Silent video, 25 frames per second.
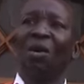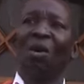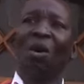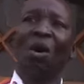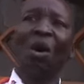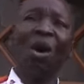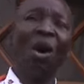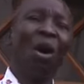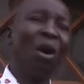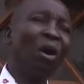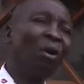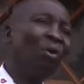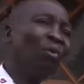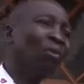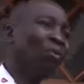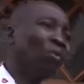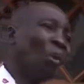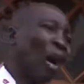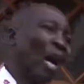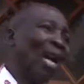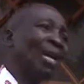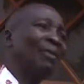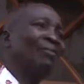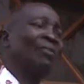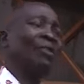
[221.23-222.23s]
All
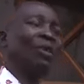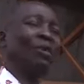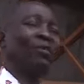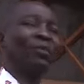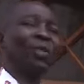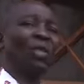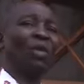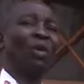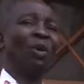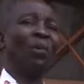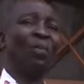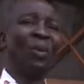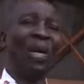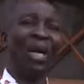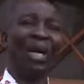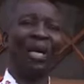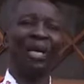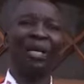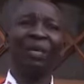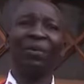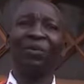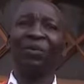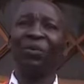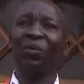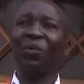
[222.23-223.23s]
wives of the
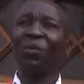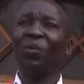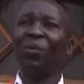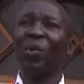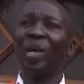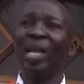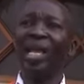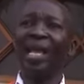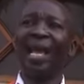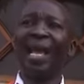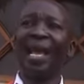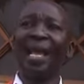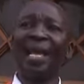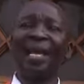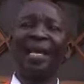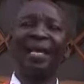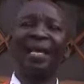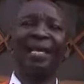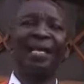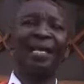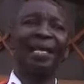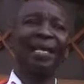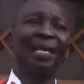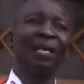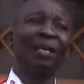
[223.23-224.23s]
Oba wear
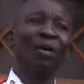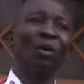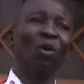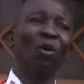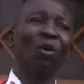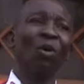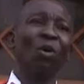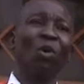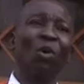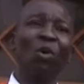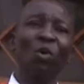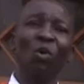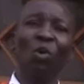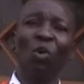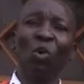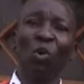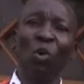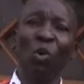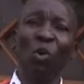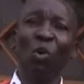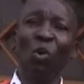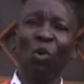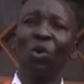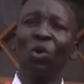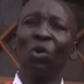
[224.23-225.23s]

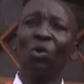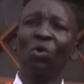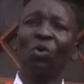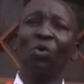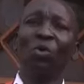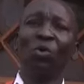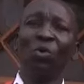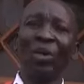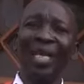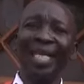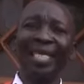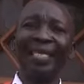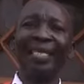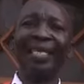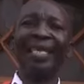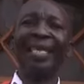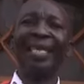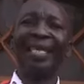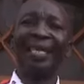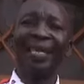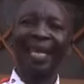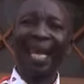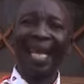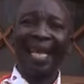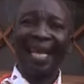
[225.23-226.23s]
Okuku with
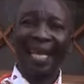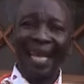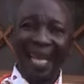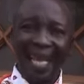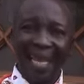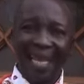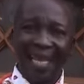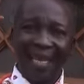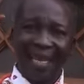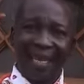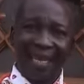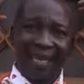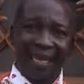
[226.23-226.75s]
Igenge.